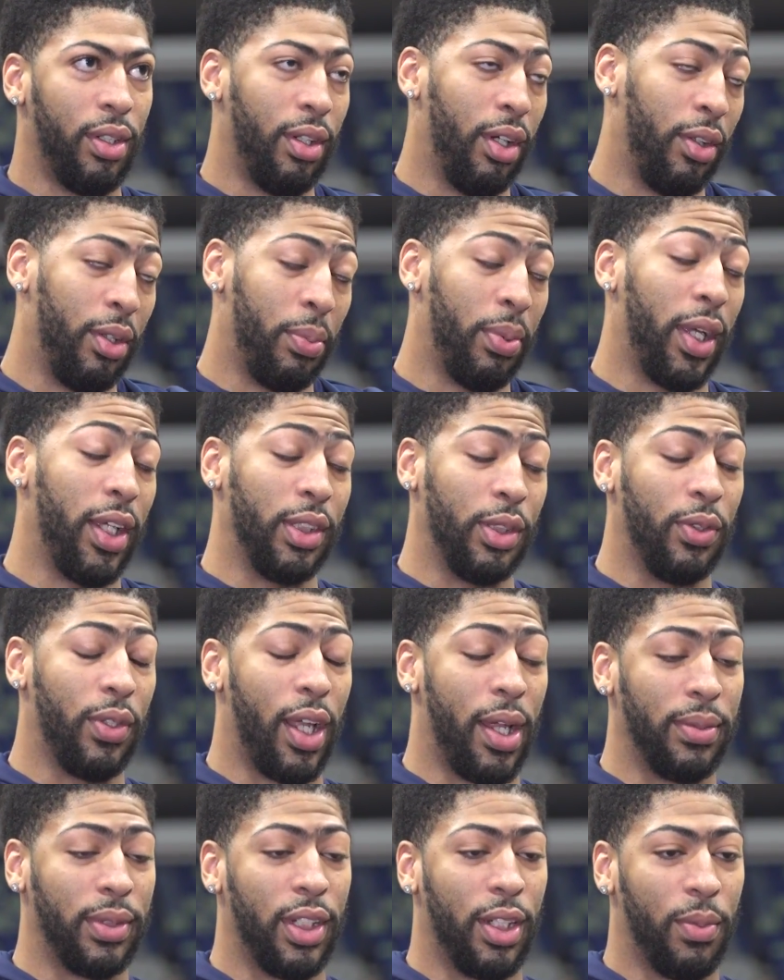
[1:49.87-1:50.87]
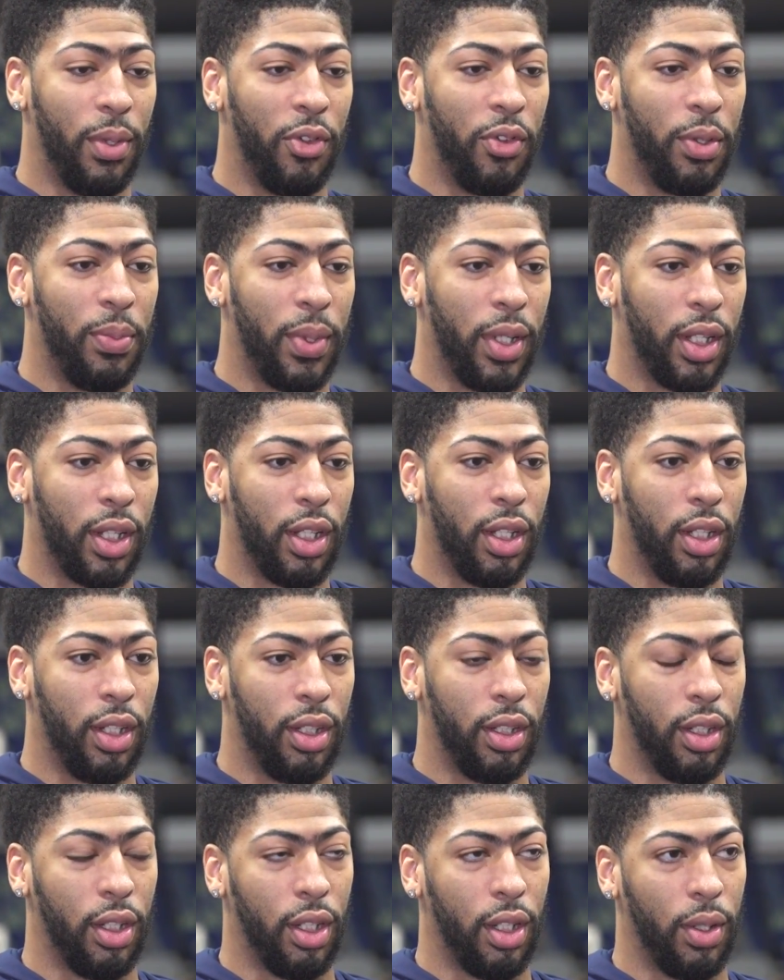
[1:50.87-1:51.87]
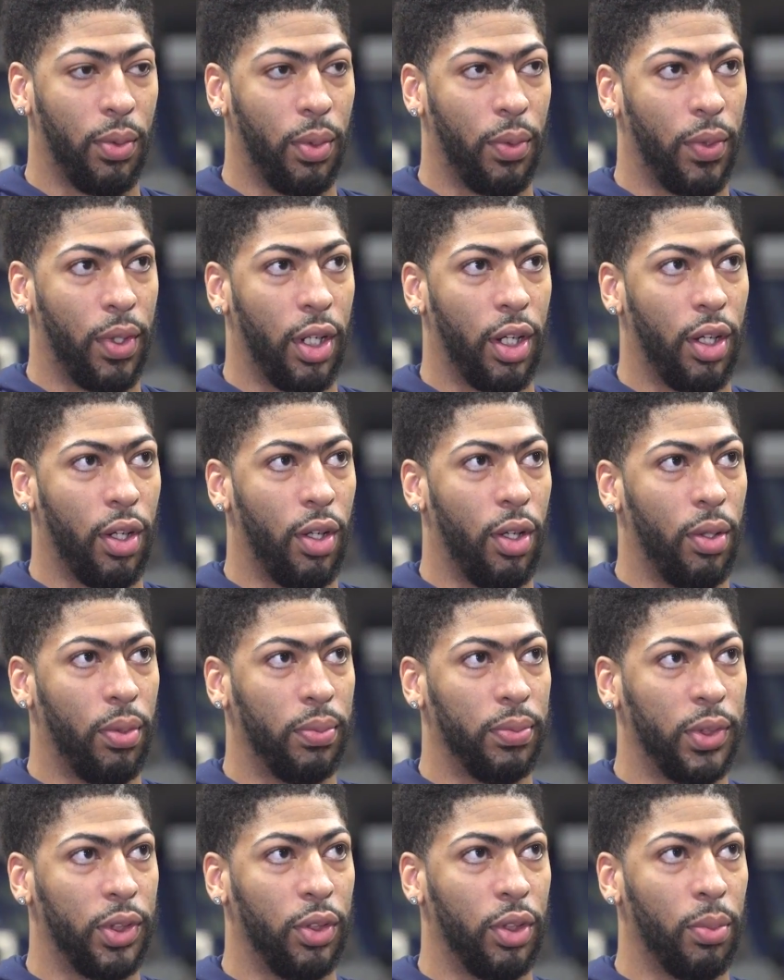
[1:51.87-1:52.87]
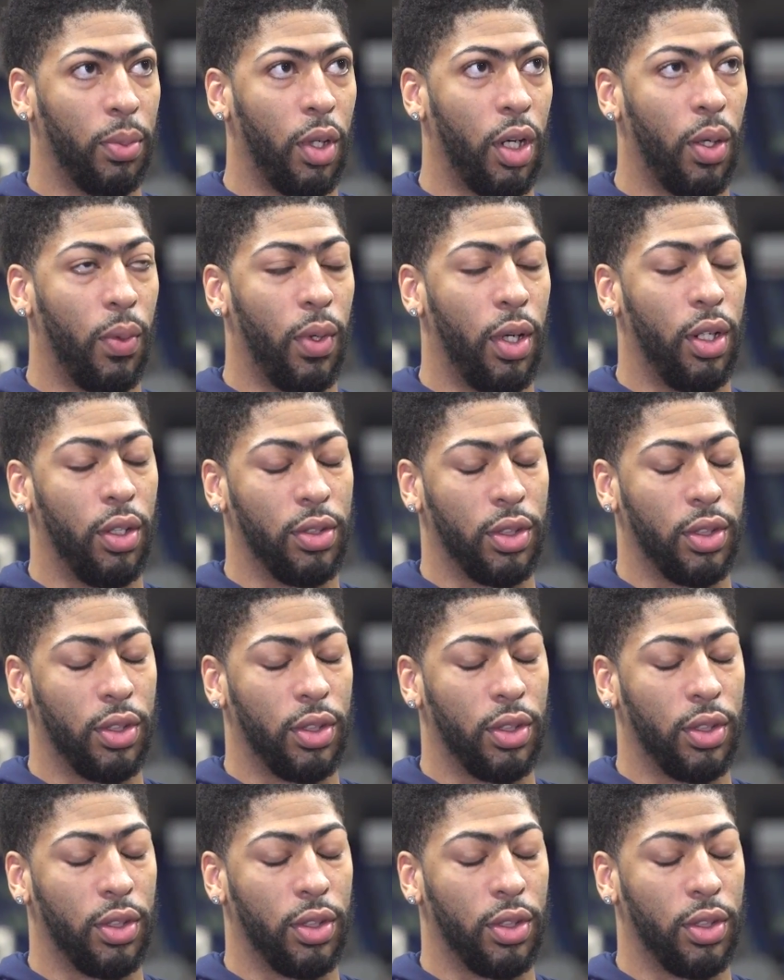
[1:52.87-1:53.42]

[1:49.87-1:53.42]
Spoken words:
only played two games here, but we've been good when we're here at home, shooting the ball well.